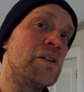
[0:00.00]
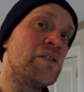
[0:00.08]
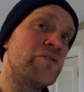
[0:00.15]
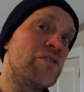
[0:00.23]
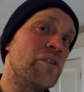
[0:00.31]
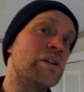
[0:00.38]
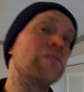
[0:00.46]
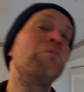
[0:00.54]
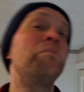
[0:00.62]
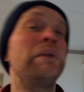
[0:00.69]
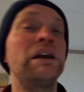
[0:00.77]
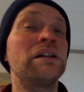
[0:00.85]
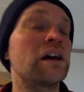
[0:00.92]
so it's
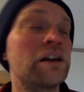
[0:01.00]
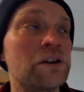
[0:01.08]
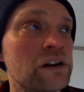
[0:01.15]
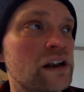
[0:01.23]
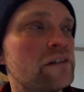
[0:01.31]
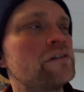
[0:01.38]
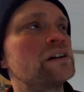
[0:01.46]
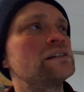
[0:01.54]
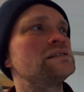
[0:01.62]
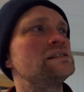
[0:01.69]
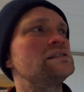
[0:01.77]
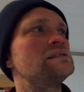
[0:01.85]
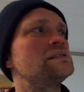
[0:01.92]
be like you never
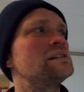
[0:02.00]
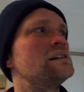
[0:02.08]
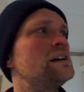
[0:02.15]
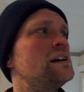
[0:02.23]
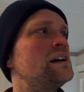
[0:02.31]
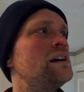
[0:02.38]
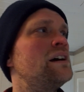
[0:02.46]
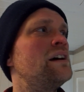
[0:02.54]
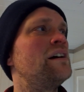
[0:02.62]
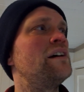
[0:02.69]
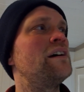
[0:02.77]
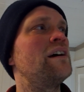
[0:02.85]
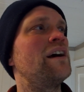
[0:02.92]
existed.
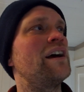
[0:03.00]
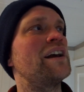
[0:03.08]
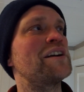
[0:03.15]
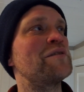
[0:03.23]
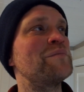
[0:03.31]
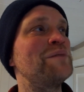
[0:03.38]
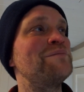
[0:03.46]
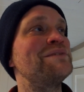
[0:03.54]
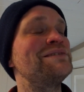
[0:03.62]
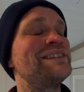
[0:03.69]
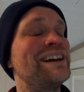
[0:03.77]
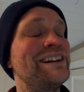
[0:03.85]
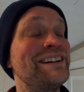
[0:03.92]
And I remember
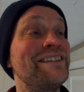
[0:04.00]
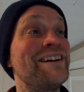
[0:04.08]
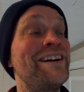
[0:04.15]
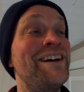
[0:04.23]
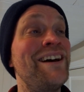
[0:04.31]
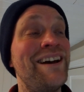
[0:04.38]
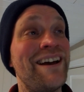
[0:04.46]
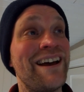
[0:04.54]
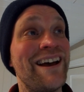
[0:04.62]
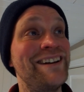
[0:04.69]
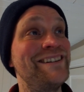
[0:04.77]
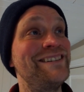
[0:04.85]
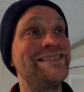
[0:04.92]
standing there,
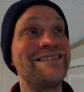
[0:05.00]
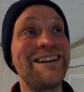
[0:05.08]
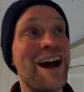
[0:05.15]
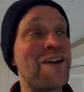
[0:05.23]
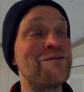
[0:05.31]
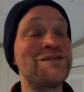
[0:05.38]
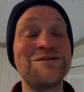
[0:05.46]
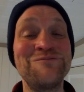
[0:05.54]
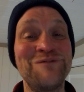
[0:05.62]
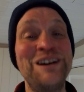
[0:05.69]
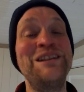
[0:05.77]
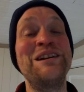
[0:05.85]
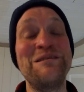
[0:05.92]
and I was
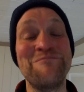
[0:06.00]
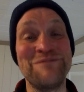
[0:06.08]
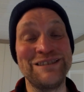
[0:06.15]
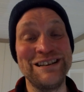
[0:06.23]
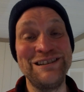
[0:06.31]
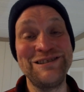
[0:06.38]
100%